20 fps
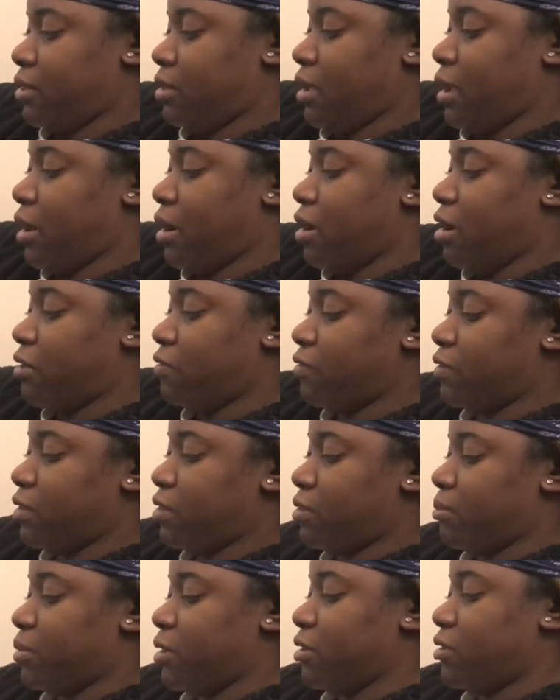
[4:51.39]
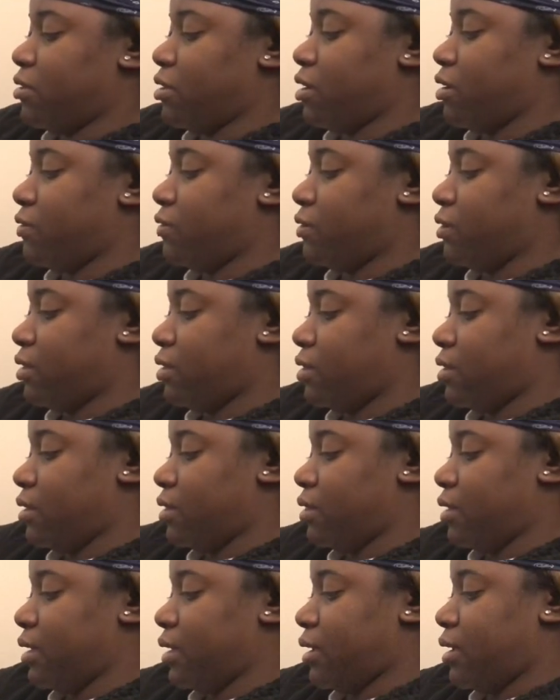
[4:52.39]
take off as much off this
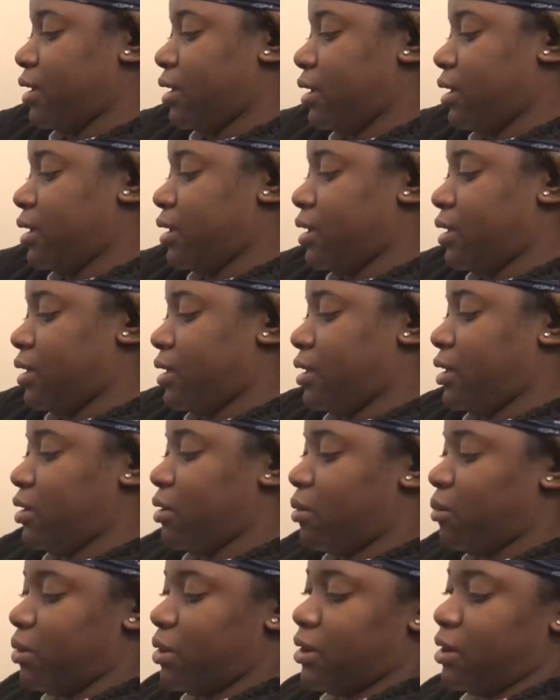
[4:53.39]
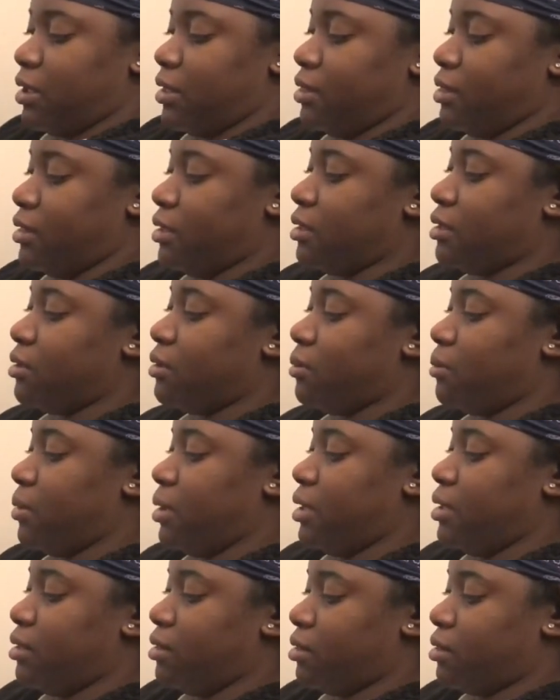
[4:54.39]
as I can. You don't want nothing to
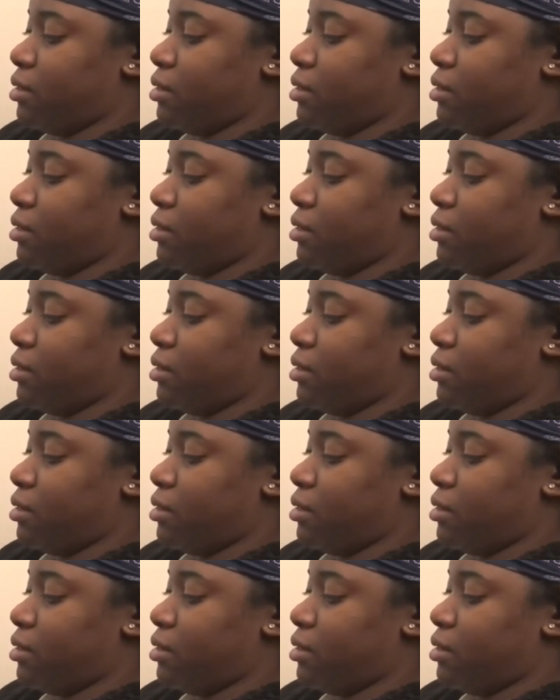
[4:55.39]
waste.